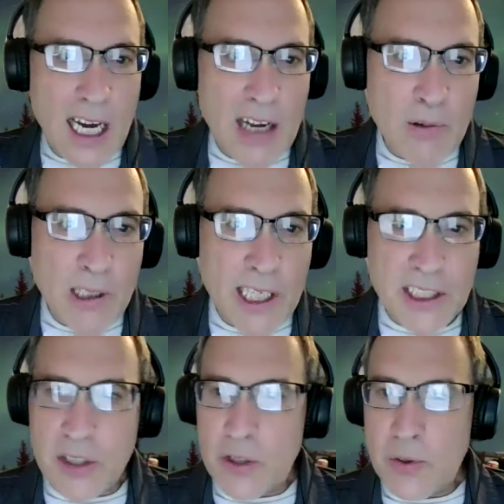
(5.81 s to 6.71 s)
I would
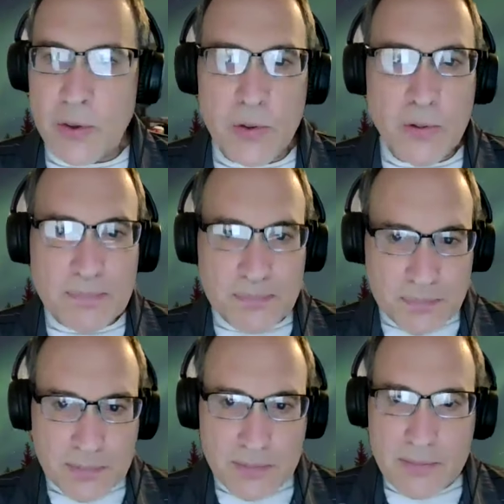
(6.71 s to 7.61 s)
like to
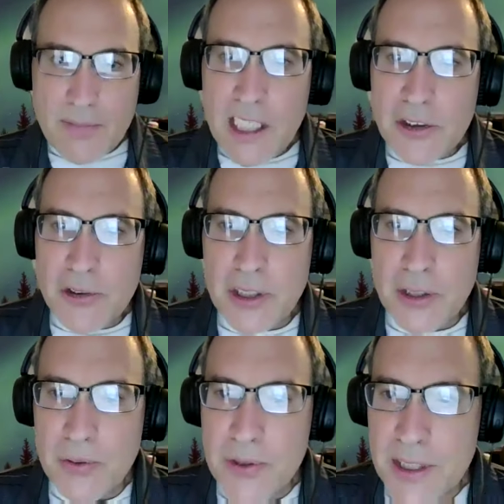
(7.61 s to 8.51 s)

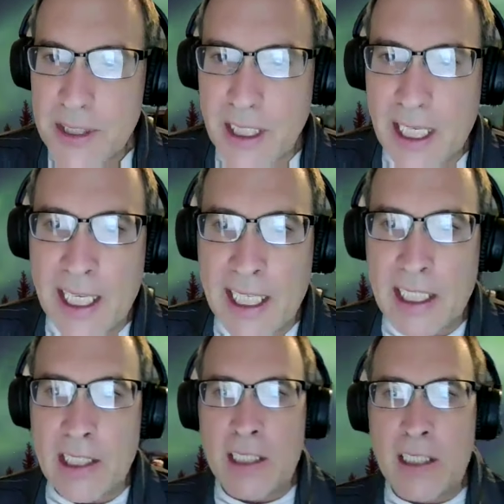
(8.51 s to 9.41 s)
introduce
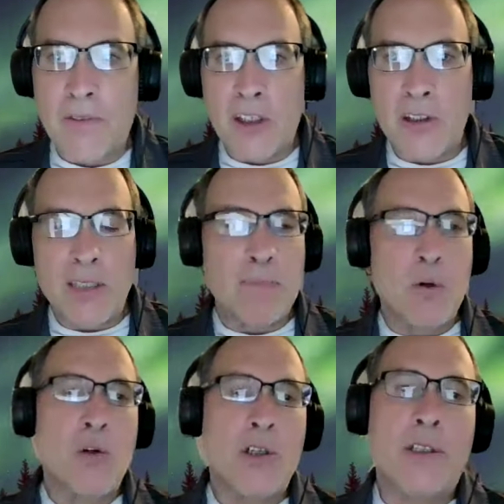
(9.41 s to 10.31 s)
a very
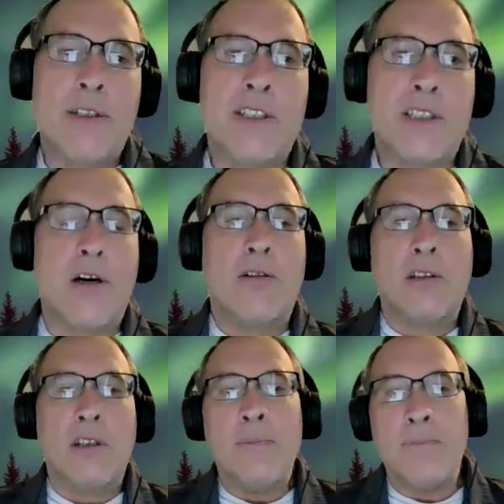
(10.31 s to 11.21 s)
important
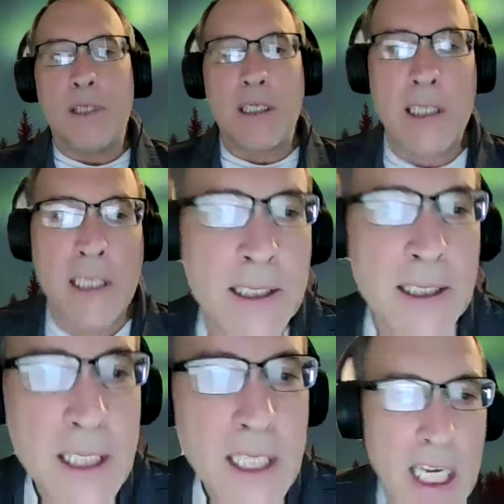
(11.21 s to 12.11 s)
scholar,
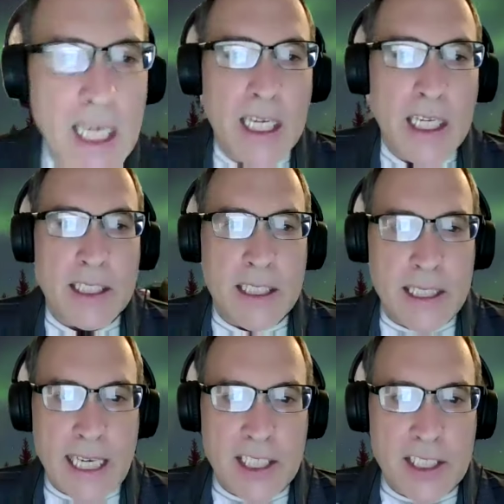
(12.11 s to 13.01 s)
uh,
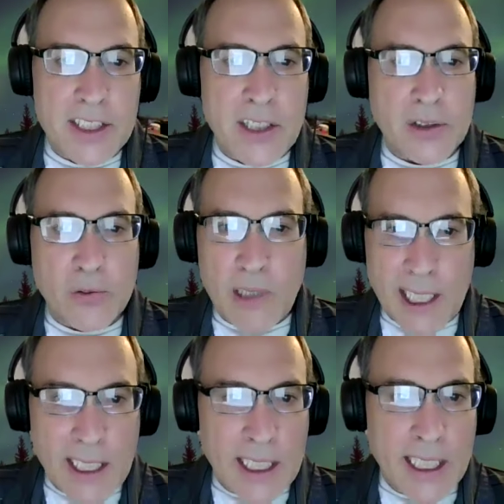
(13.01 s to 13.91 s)
that is Dr.
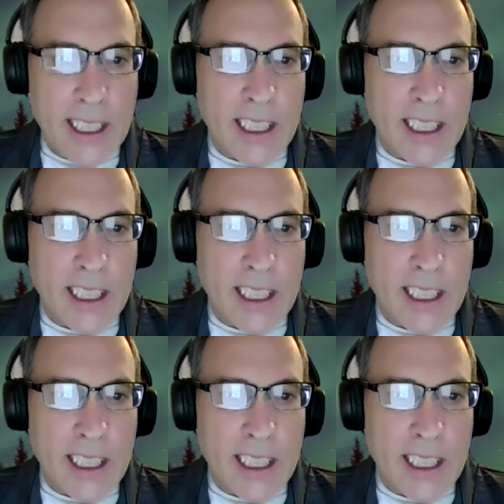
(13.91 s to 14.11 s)
Rahe.